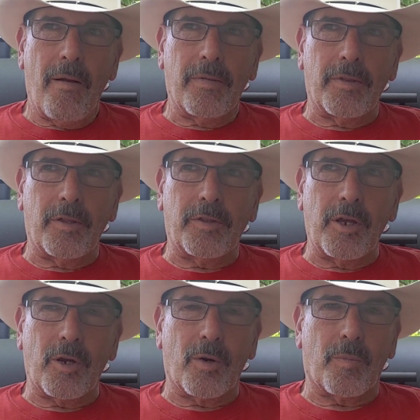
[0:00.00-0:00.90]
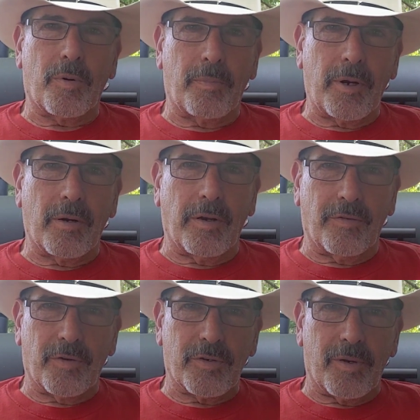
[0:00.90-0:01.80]
that they are preparing
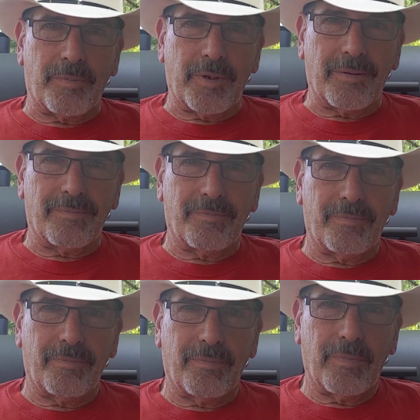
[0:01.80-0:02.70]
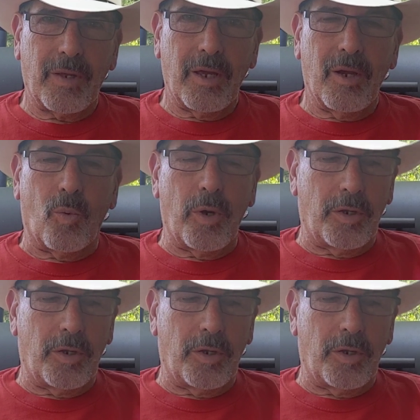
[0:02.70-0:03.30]
for something. We